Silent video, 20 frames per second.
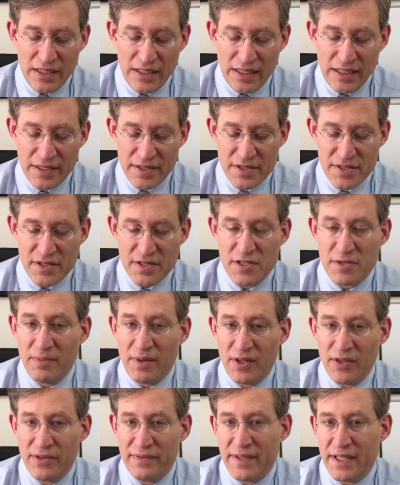it is a
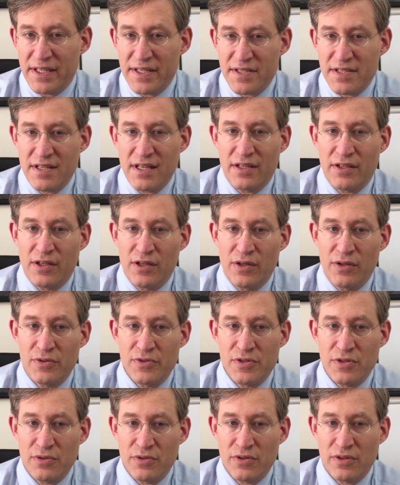small device that
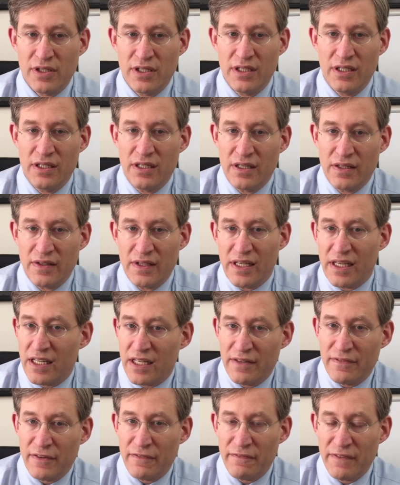goes usually on the end
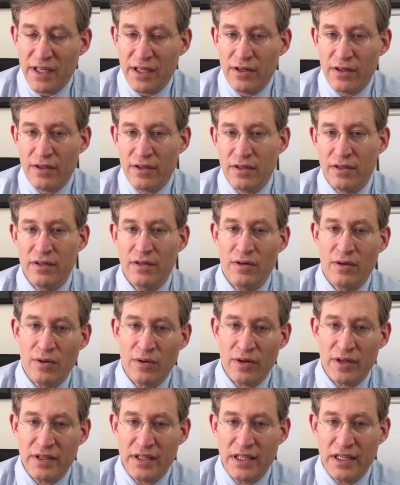of a finger
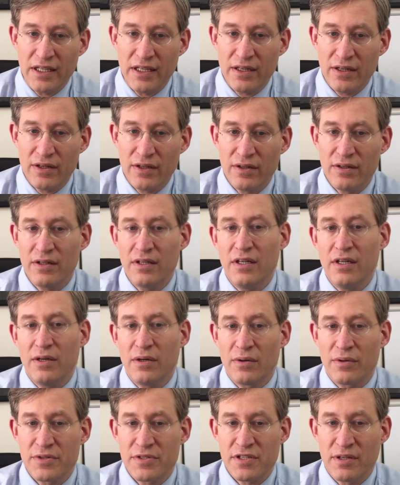or on the ear
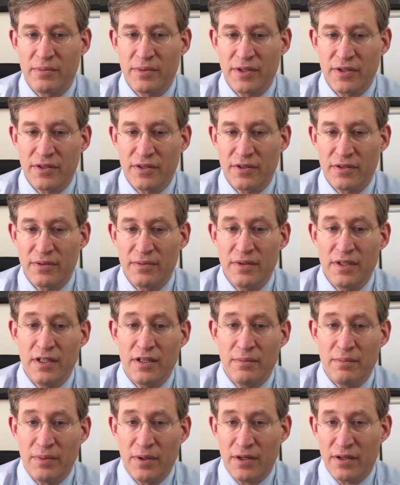or some other
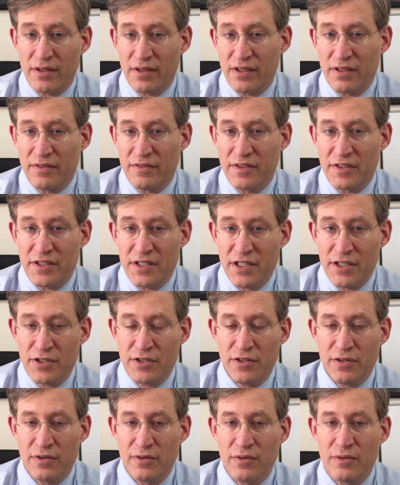part of the
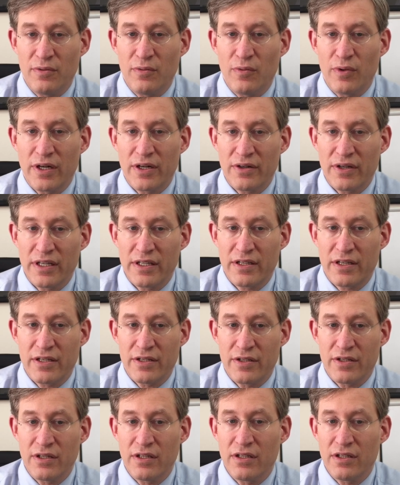tissue where it
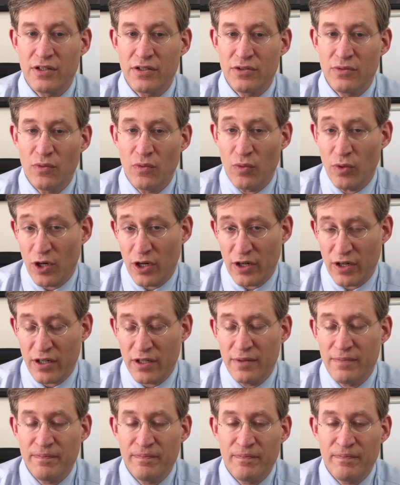can work.